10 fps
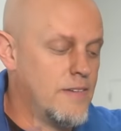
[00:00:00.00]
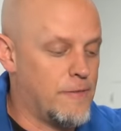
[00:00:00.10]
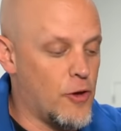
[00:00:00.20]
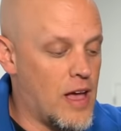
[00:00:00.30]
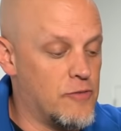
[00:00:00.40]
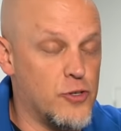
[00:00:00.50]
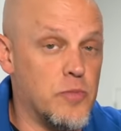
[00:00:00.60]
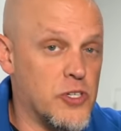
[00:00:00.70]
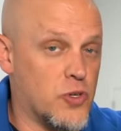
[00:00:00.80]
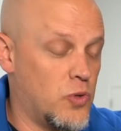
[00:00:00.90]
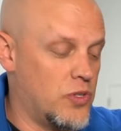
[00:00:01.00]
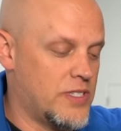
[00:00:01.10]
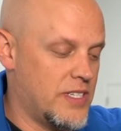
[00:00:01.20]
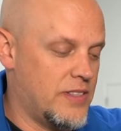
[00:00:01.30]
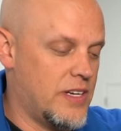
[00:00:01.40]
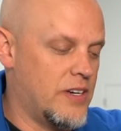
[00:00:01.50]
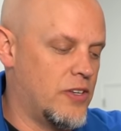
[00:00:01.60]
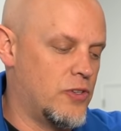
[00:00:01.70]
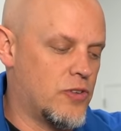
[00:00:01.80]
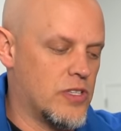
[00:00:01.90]
if you have too much coolant in there,
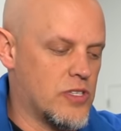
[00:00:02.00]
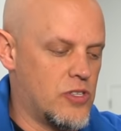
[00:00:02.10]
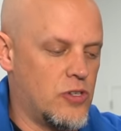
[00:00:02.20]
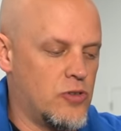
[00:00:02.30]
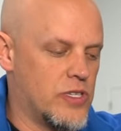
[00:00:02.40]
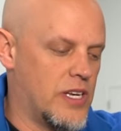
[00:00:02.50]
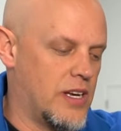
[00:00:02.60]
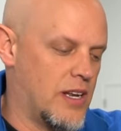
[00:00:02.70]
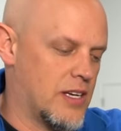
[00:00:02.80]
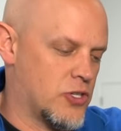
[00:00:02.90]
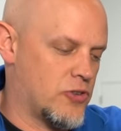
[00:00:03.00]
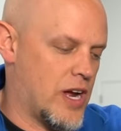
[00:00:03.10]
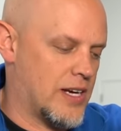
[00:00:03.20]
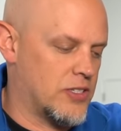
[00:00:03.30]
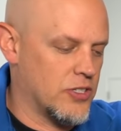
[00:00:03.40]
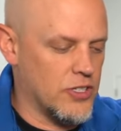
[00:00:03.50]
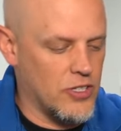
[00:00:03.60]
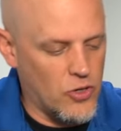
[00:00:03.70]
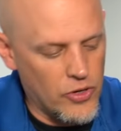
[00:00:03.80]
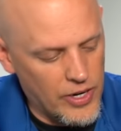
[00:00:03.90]
you can use an extractor
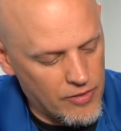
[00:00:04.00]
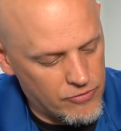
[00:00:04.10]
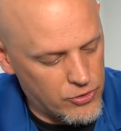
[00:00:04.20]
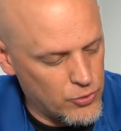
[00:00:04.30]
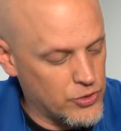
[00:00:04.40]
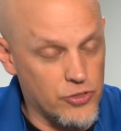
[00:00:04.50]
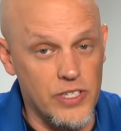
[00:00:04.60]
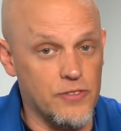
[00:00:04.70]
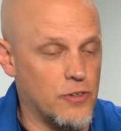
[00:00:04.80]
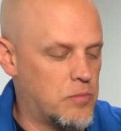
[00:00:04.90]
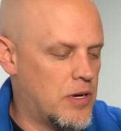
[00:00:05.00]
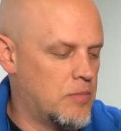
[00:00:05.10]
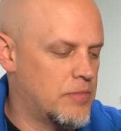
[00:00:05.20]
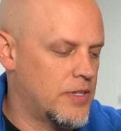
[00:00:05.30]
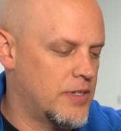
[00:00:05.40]
or a fluid transfer pump